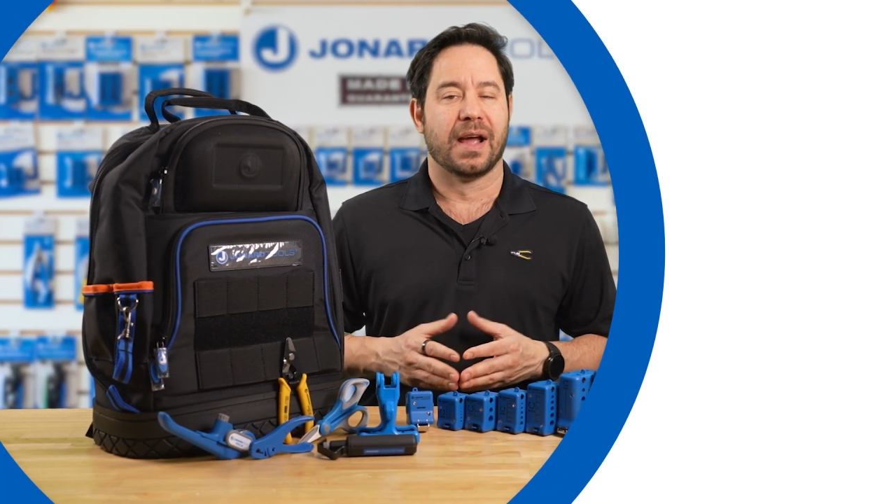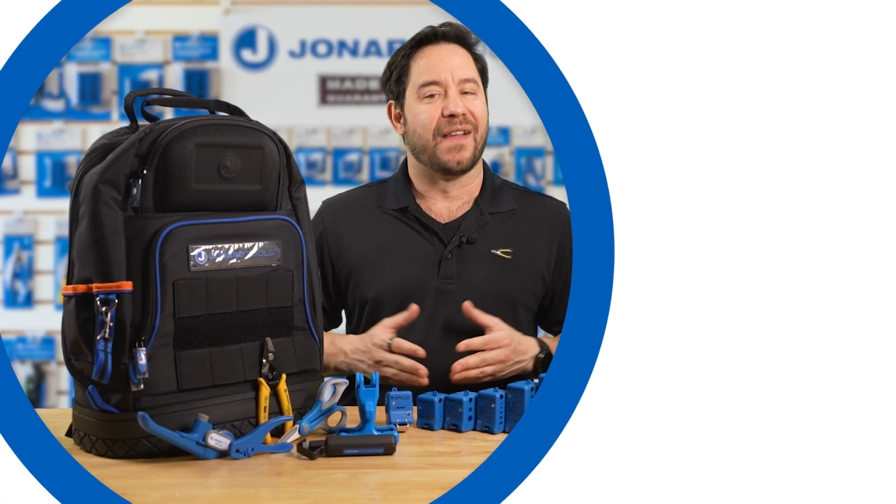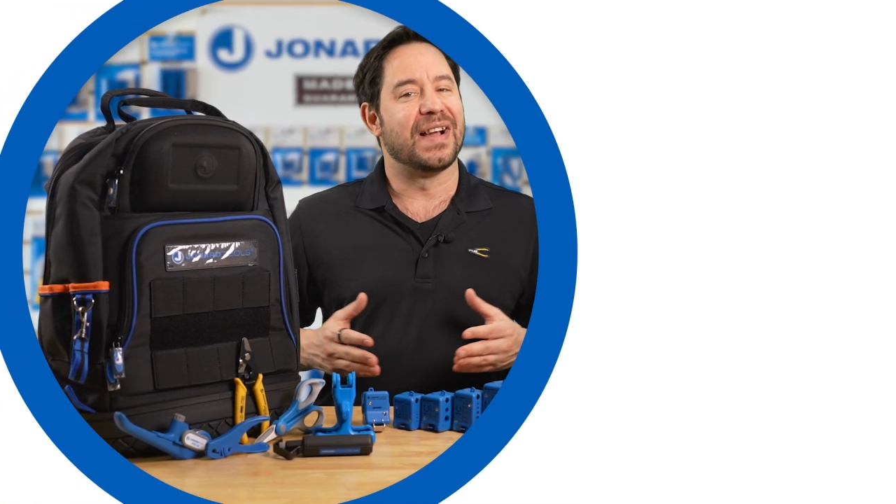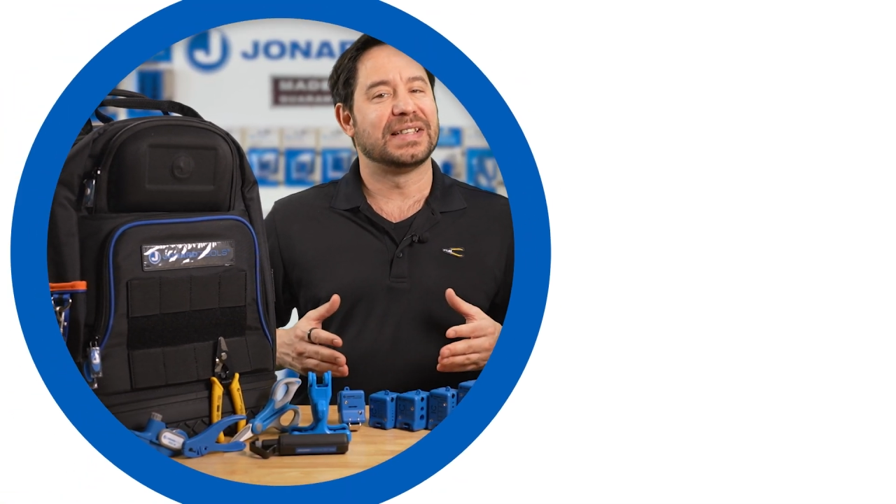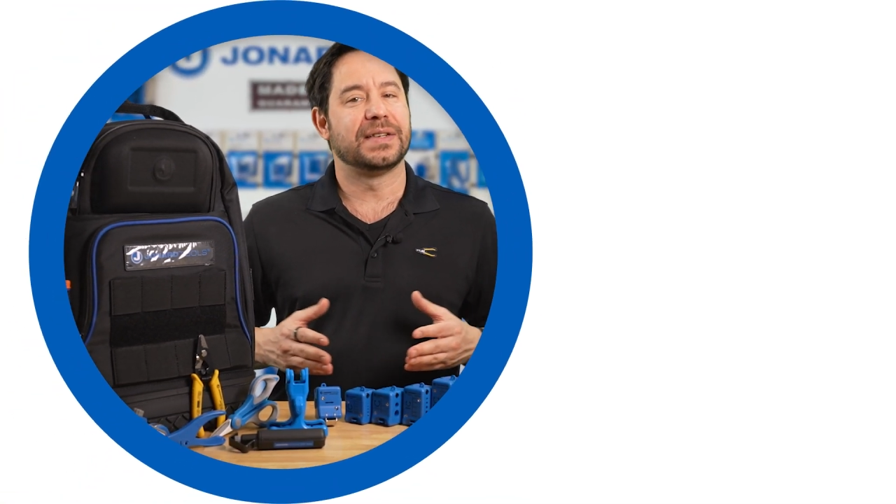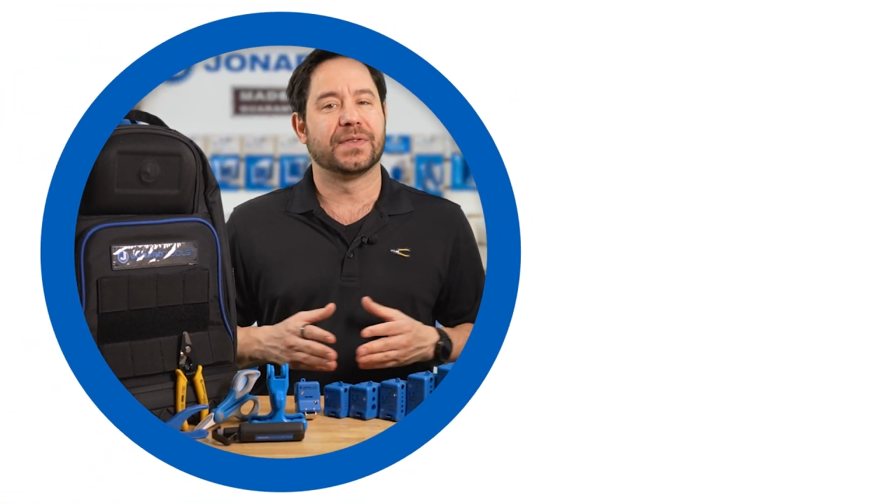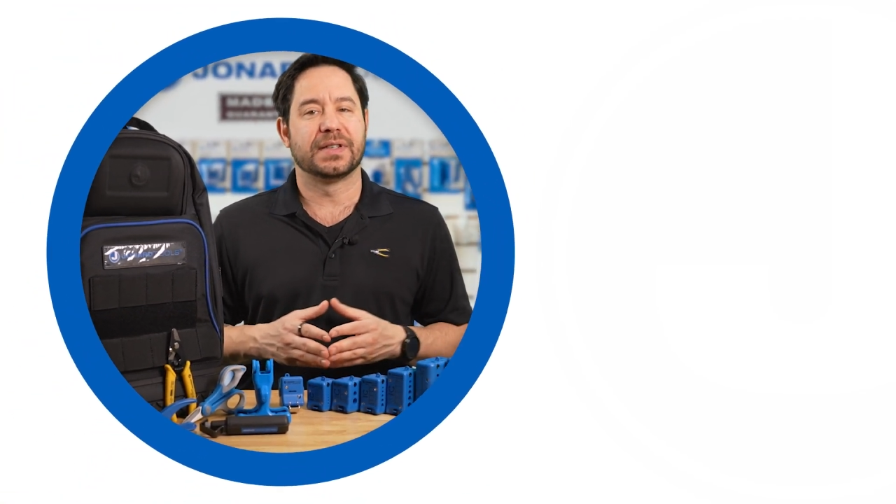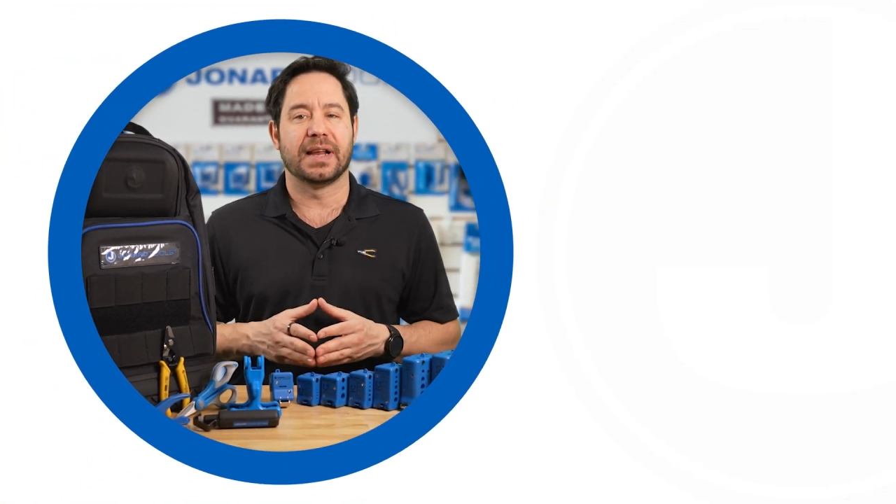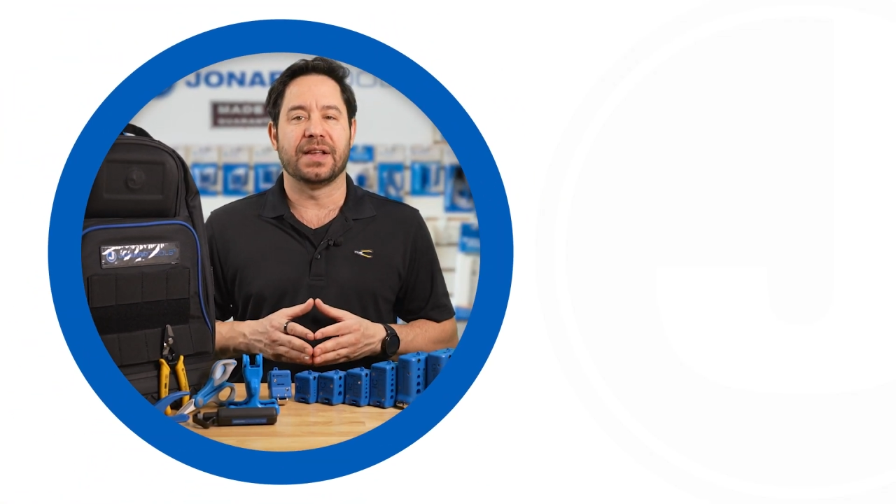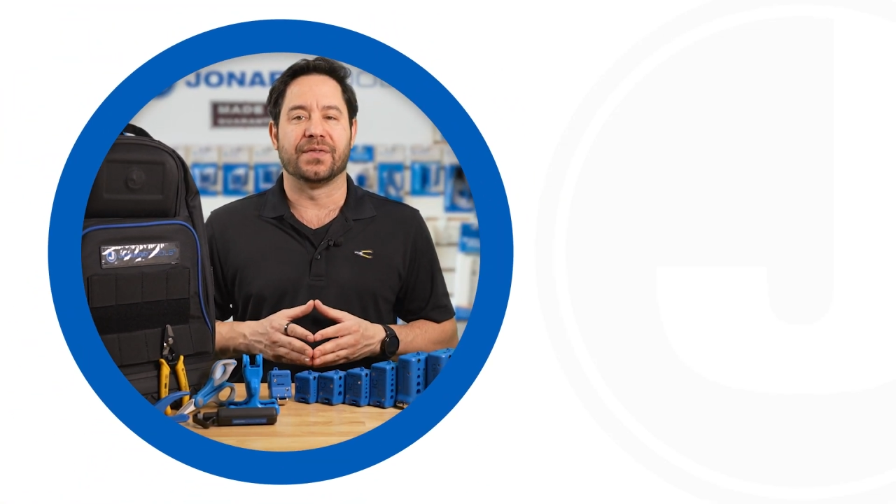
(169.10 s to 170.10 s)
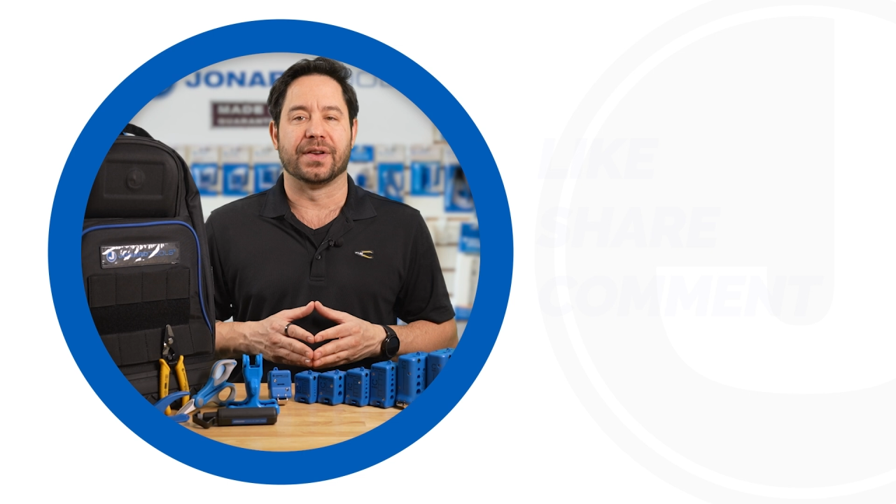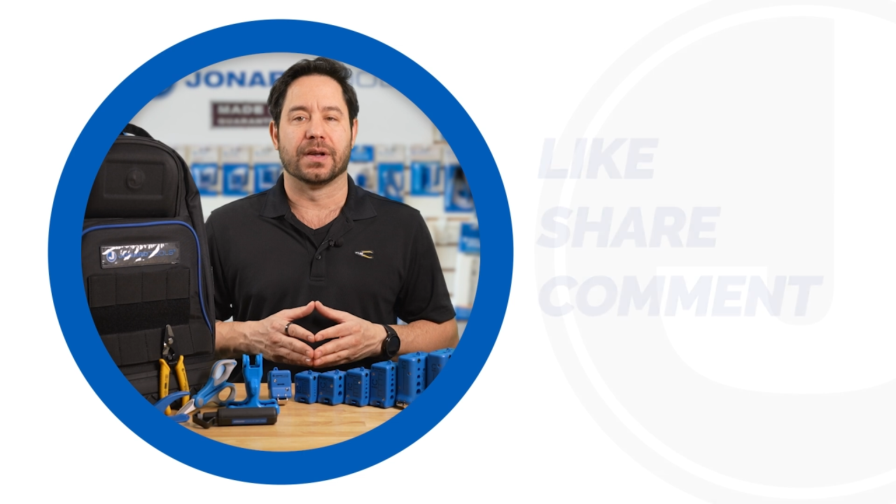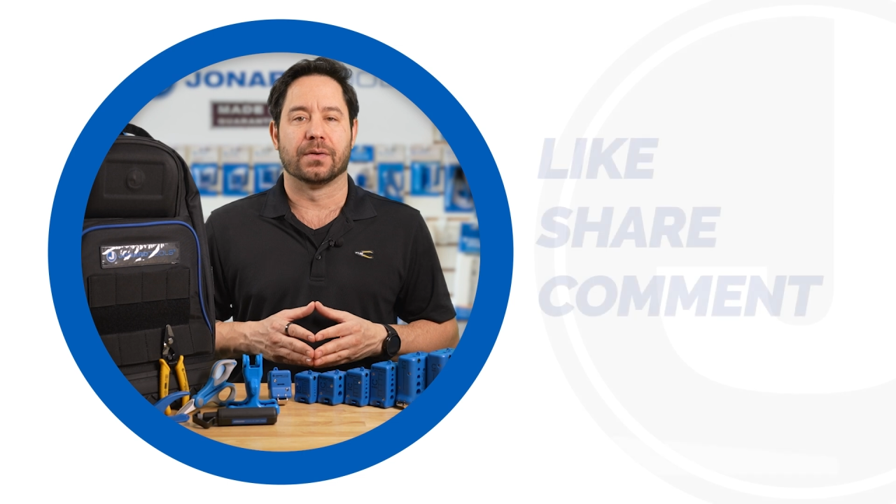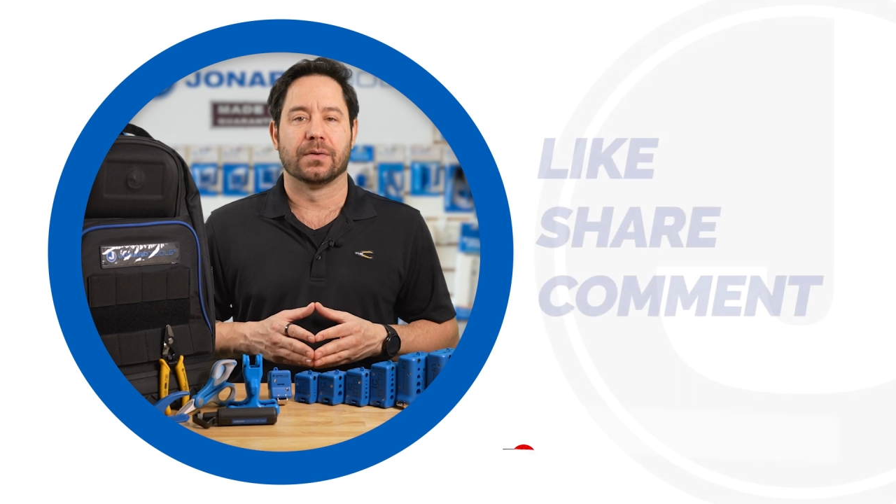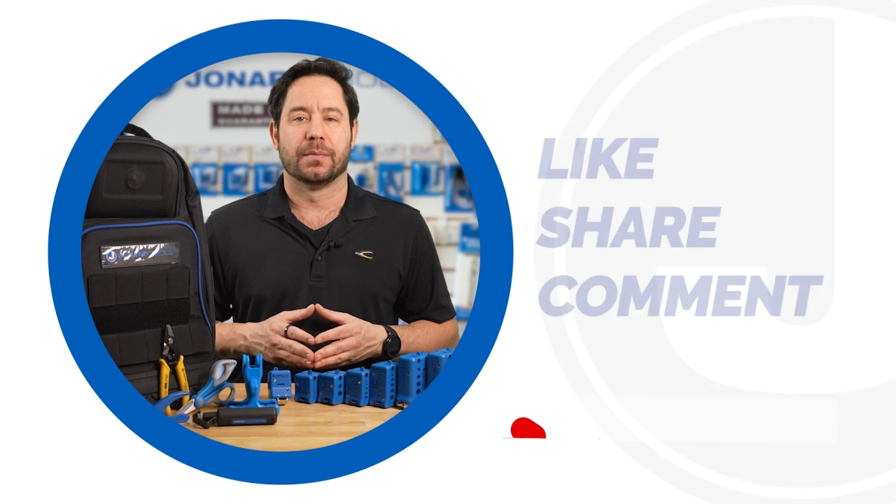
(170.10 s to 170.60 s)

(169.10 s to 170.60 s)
And that's it for today's video.